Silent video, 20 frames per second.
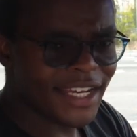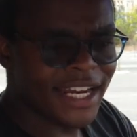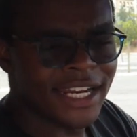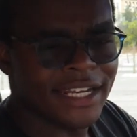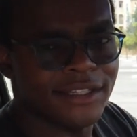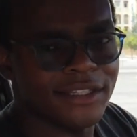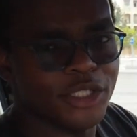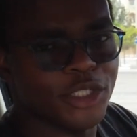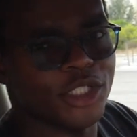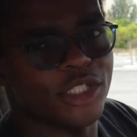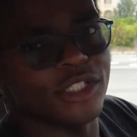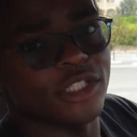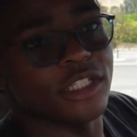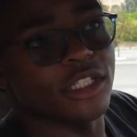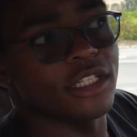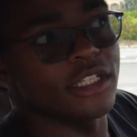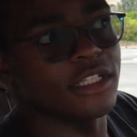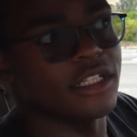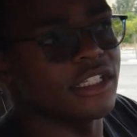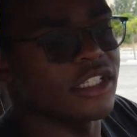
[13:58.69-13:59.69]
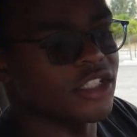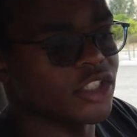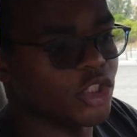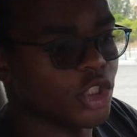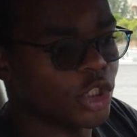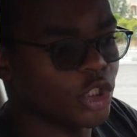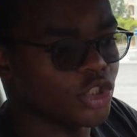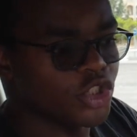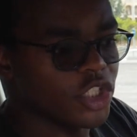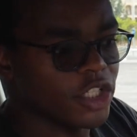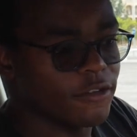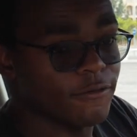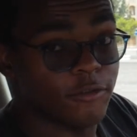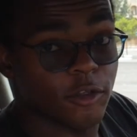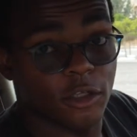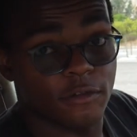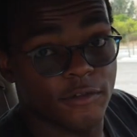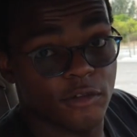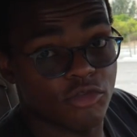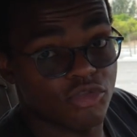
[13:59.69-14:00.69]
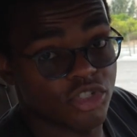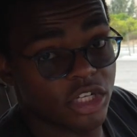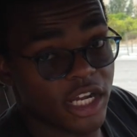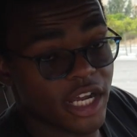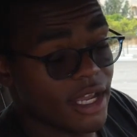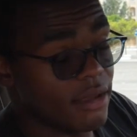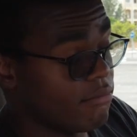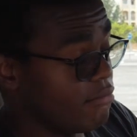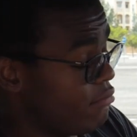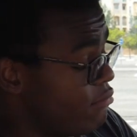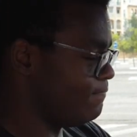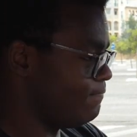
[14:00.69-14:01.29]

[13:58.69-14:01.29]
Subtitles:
and listen to the nostalgic Volvo chime.